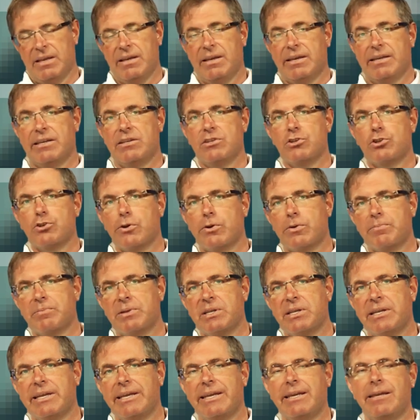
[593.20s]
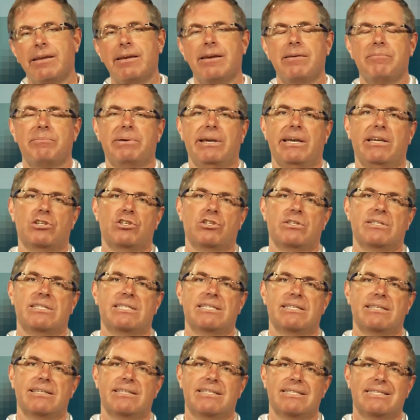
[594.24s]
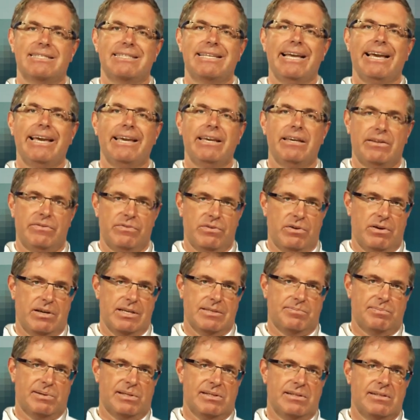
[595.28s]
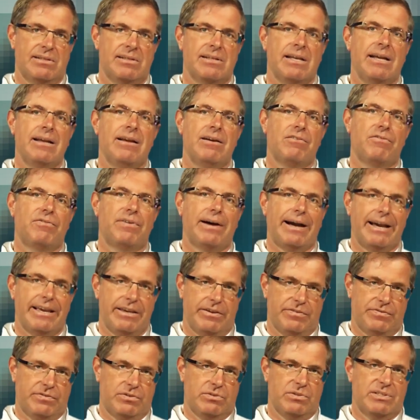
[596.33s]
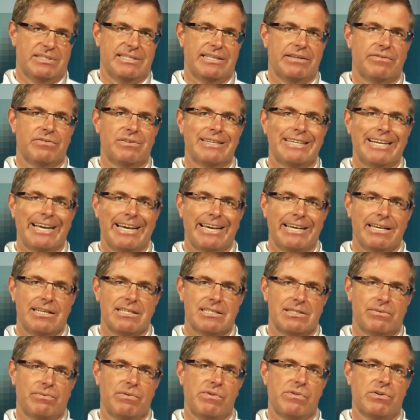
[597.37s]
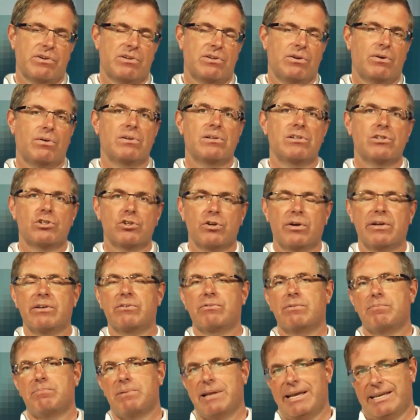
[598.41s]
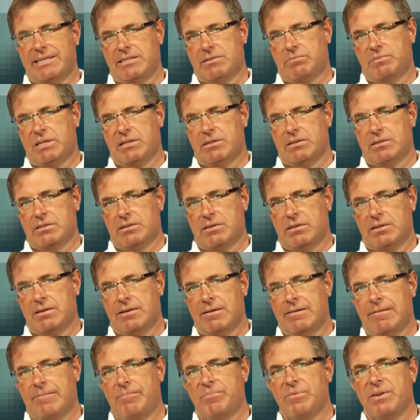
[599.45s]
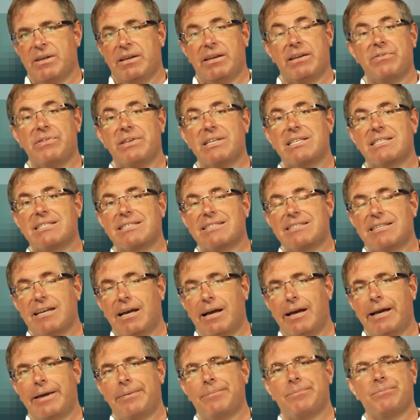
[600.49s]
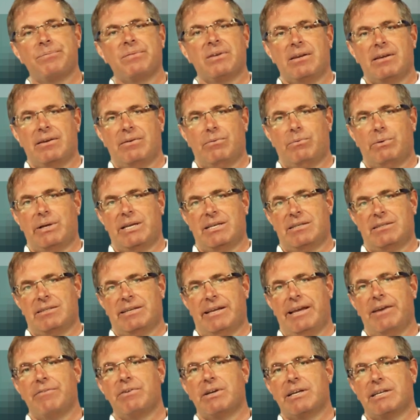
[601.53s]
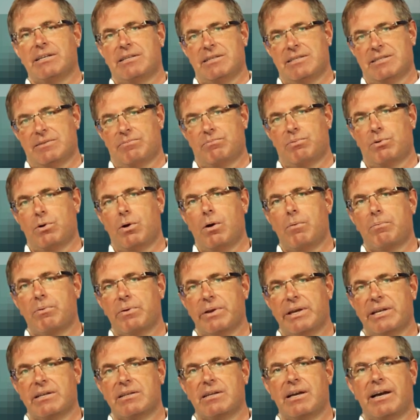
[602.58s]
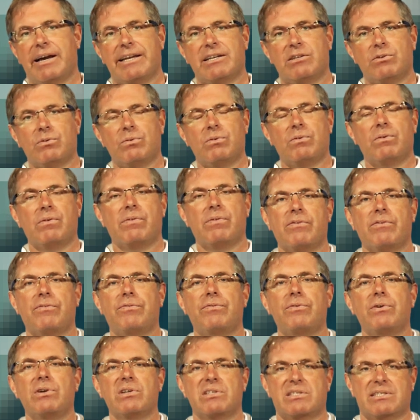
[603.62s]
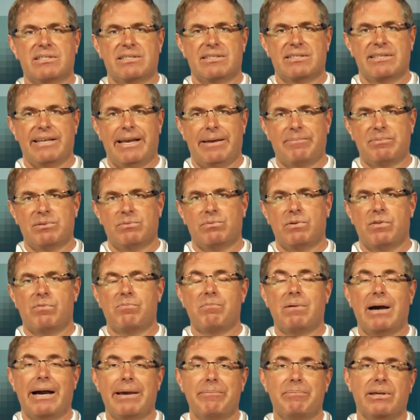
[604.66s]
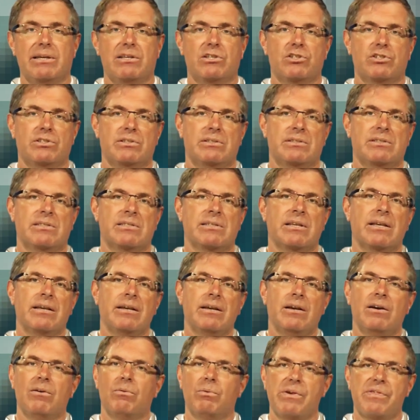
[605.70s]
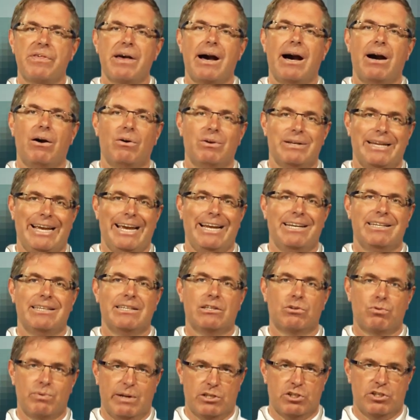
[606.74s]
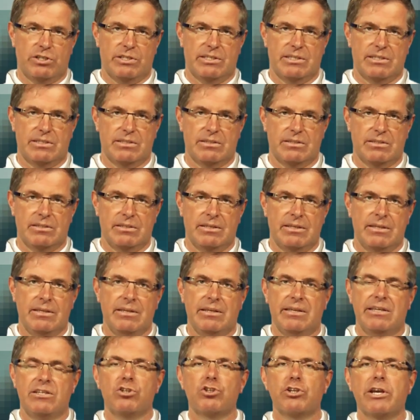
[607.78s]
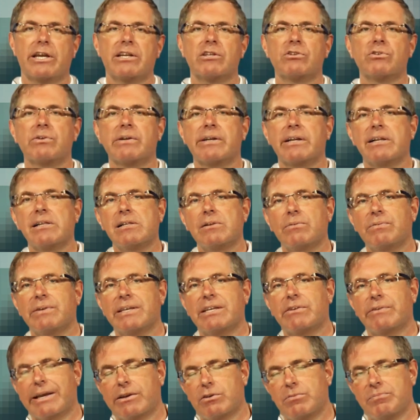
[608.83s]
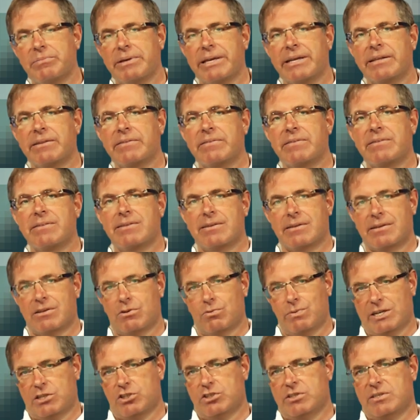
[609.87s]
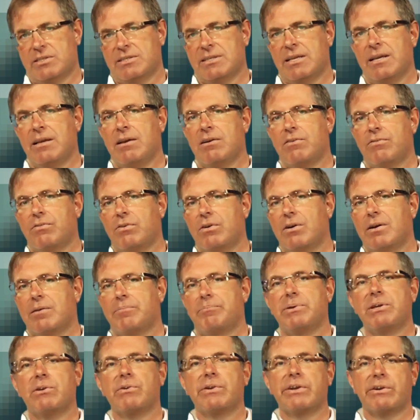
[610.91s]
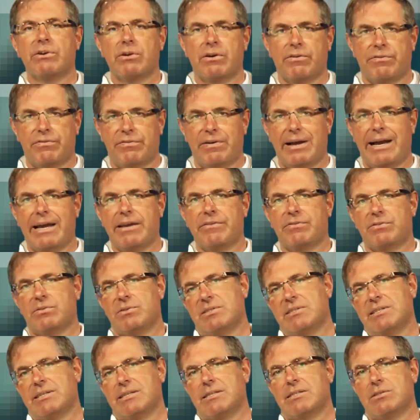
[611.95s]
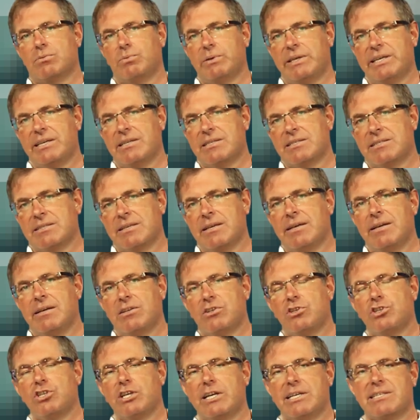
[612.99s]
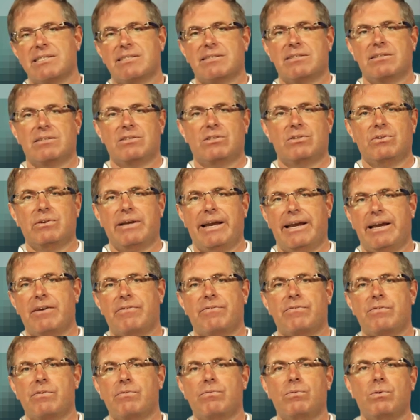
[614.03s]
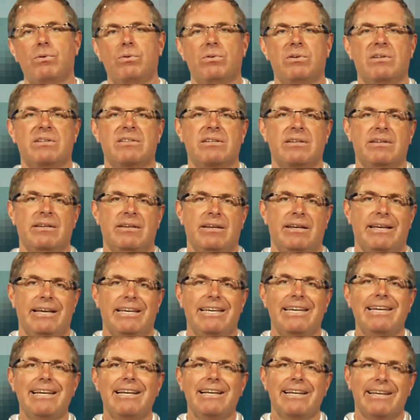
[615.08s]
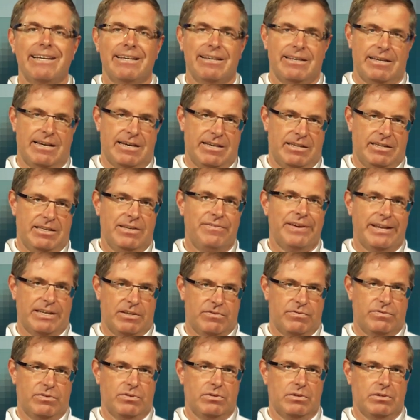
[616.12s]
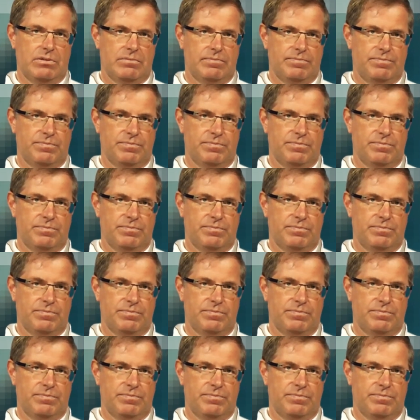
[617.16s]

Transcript: In Germany, patients stay in the hospital five to seven days with a total joint replacement. In this time, whenever it is appropriate, I do first steps with my patients without any crutches. In general, we recommend the crutches for a period of five to six weeks, just to have the wound healing uneventful.